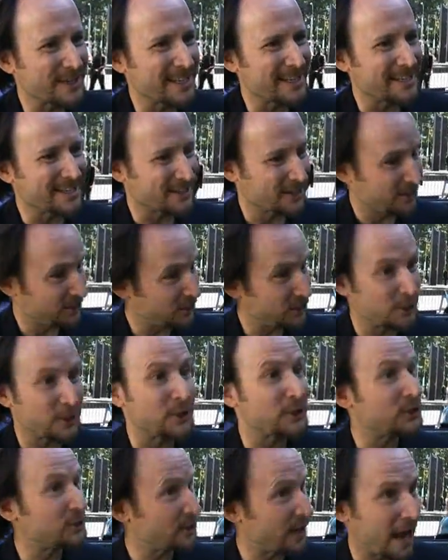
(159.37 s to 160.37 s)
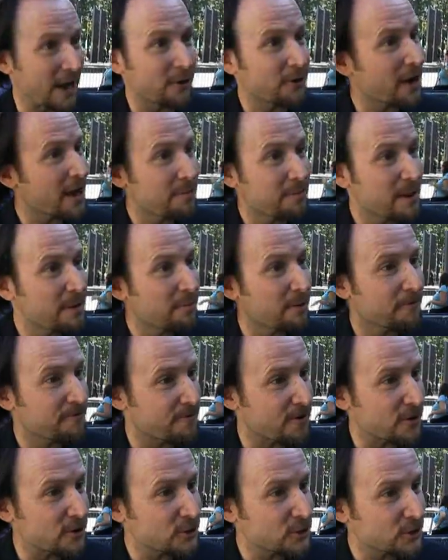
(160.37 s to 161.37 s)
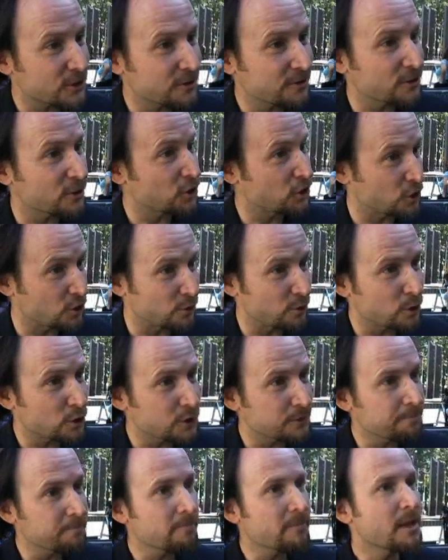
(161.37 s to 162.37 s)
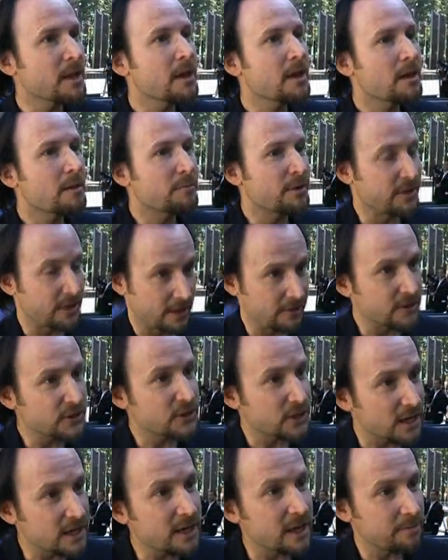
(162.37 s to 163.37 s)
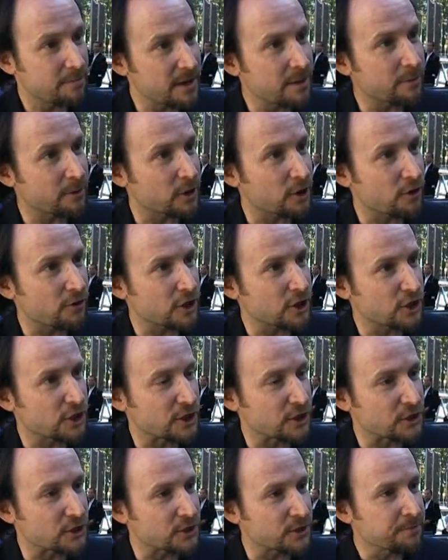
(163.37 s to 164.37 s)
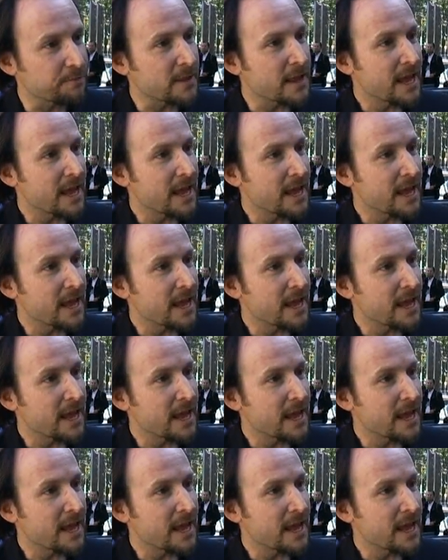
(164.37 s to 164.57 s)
It's the Saturday people first, the Jews, but then the Sunday people, the Christians.